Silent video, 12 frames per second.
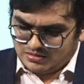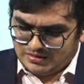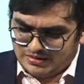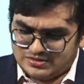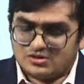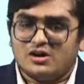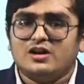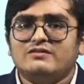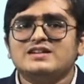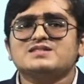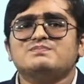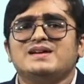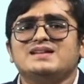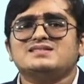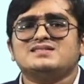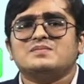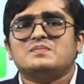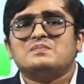it's always
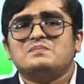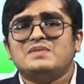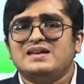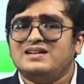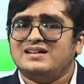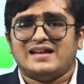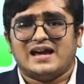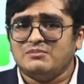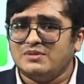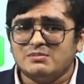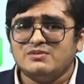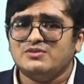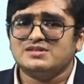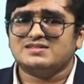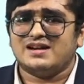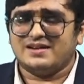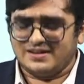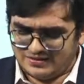best make a timetable for
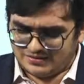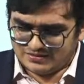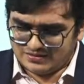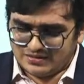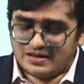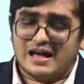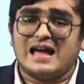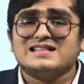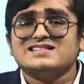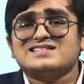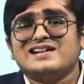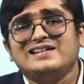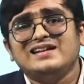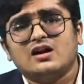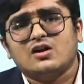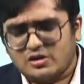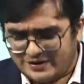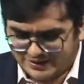studying and study
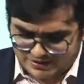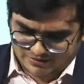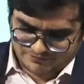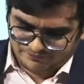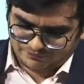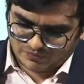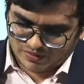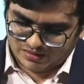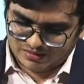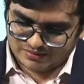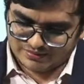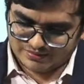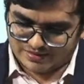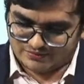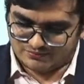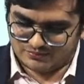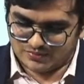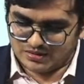accordingly.
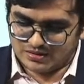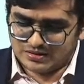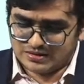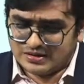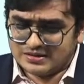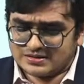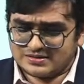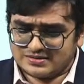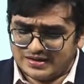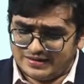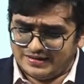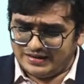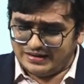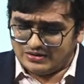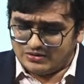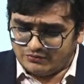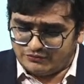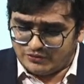Then study
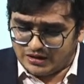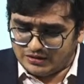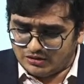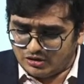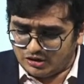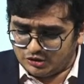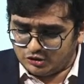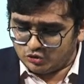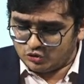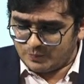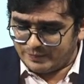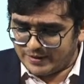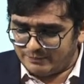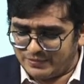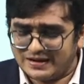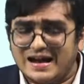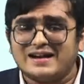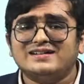1 or 2 paper
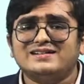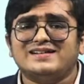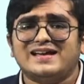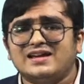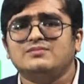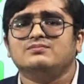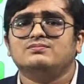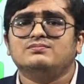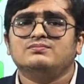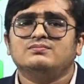at a time.